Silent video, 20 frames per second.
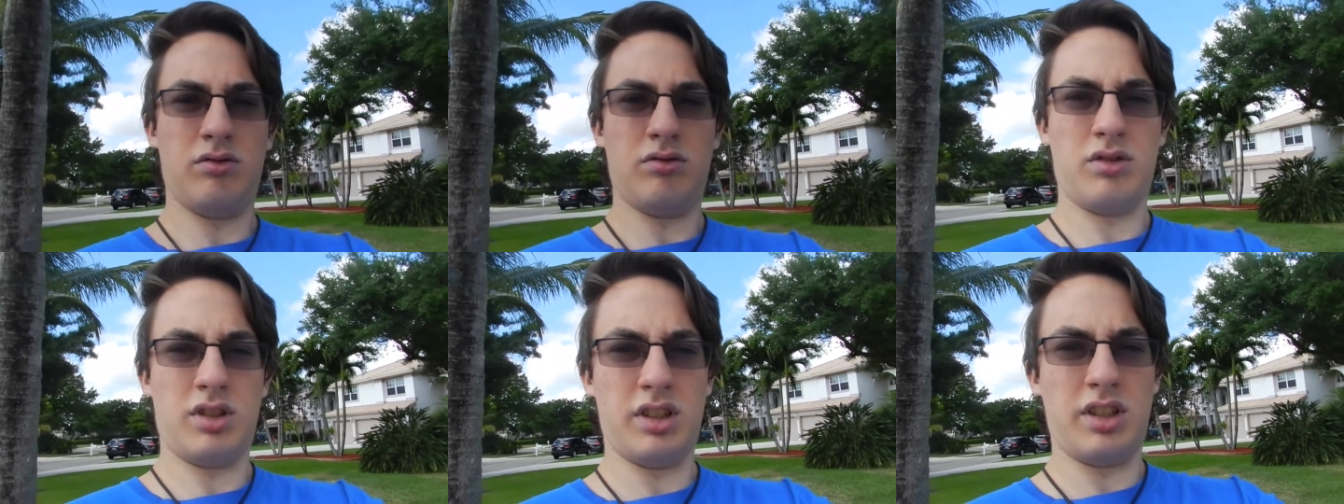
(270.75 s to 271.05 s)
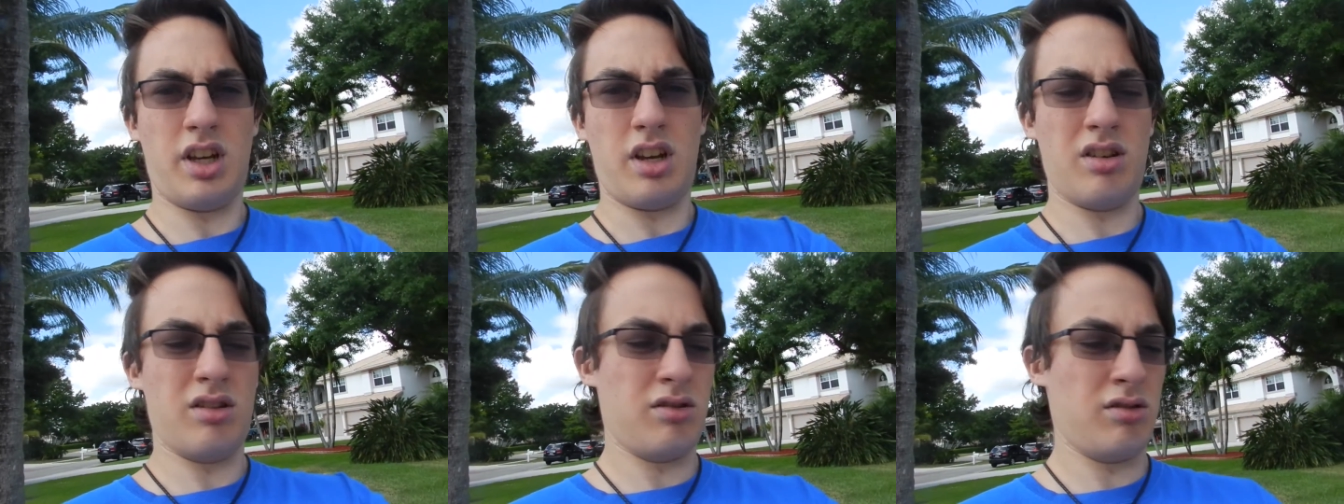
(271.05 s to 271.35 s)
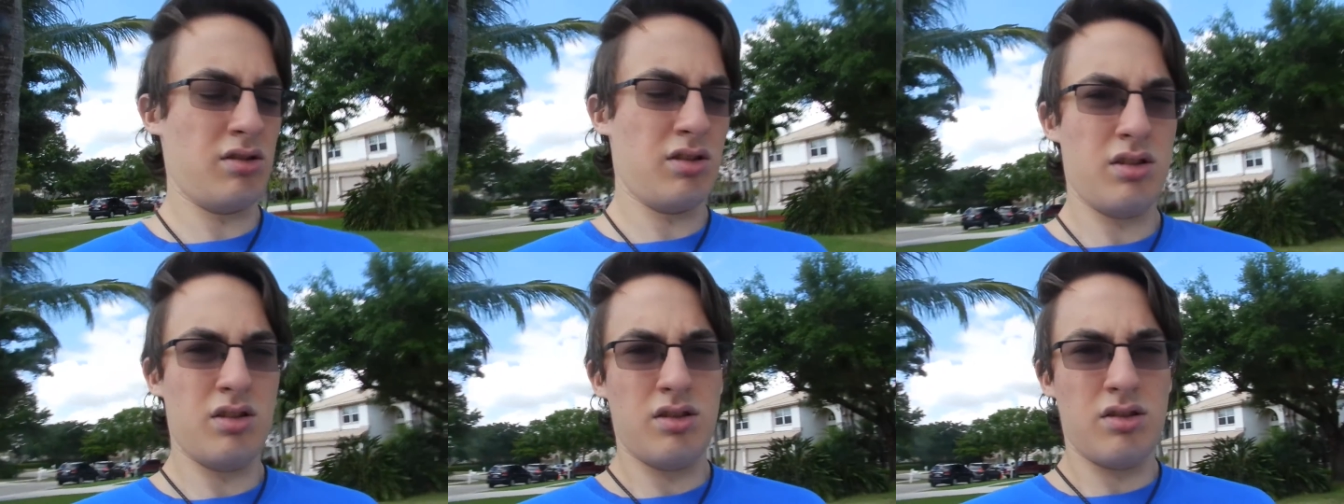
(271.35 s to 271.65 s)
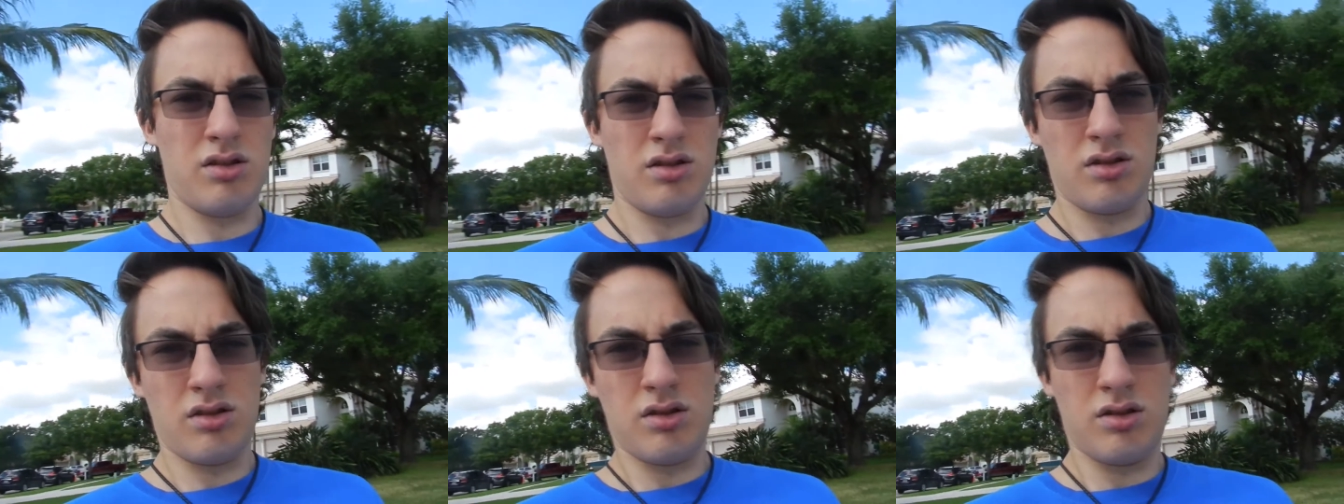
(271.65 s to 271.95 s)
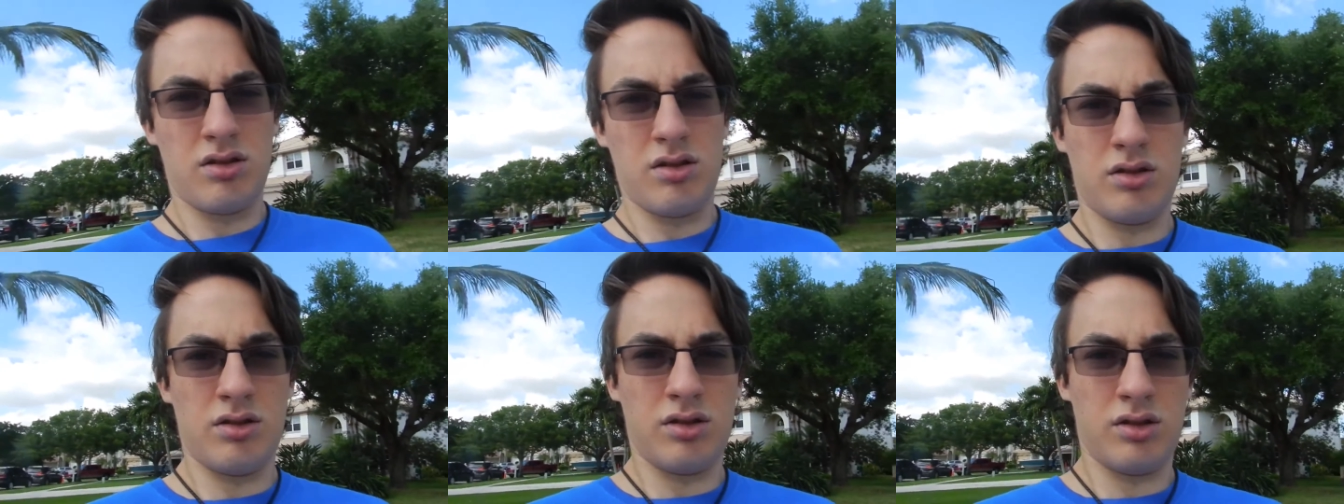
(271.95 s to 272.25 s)
Good day.
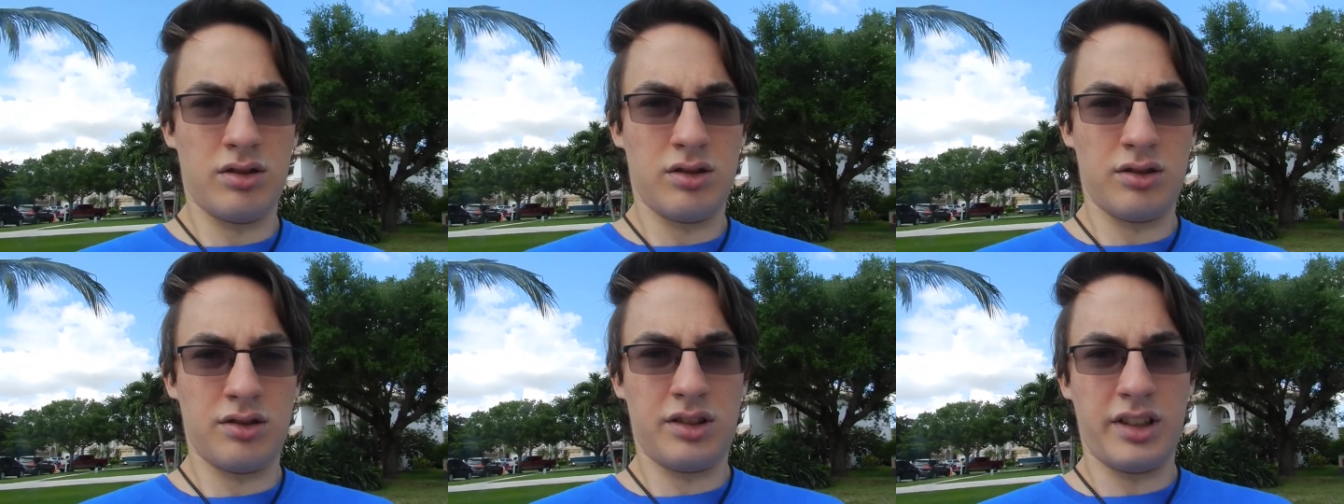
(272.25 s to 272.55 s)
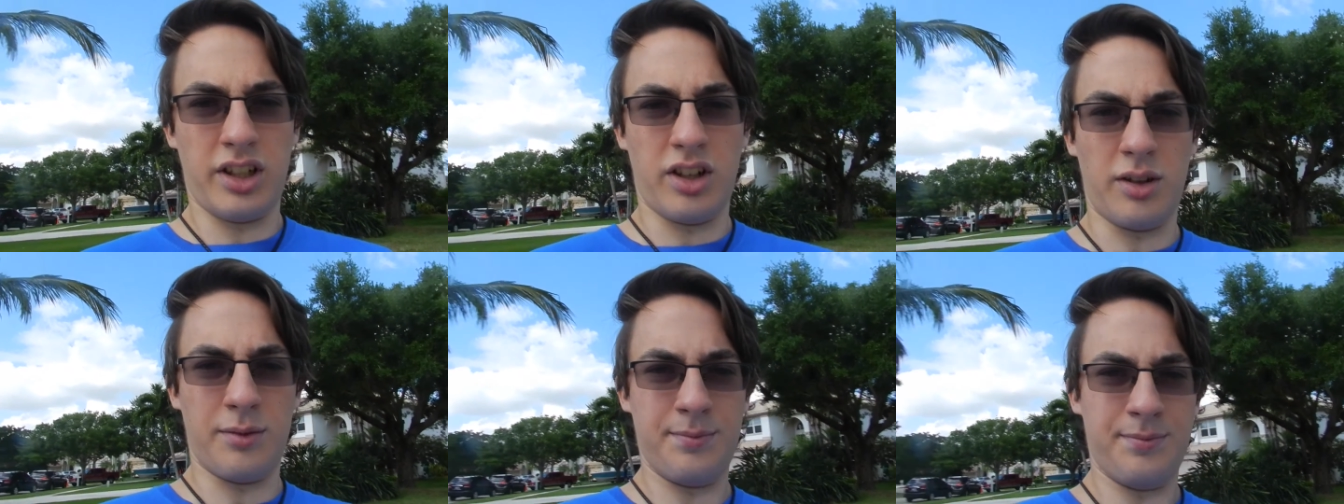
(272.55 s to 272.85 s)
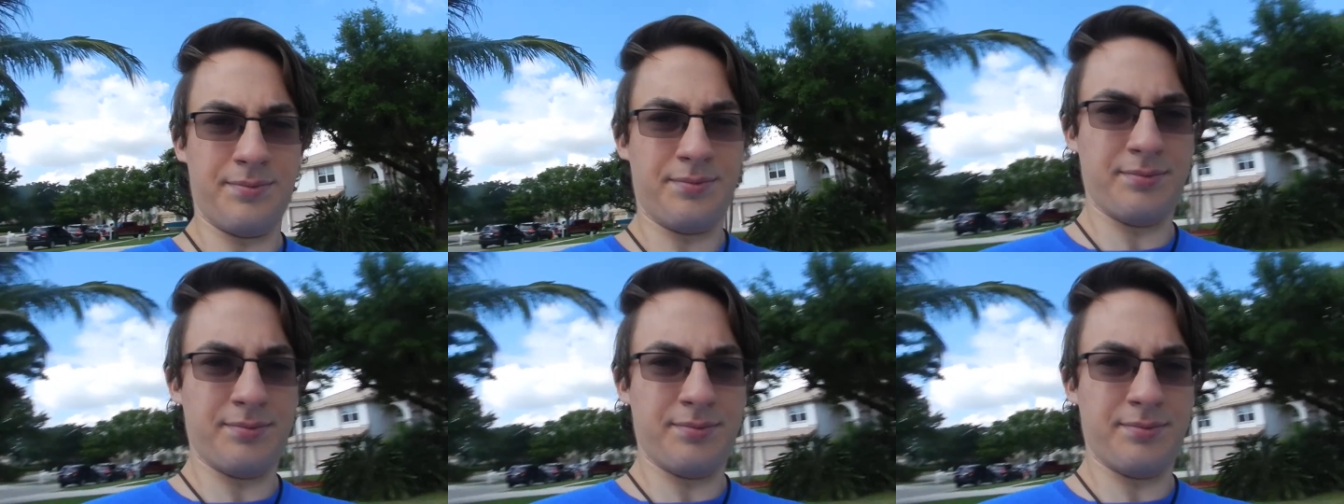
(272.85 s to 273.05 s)
See you at home.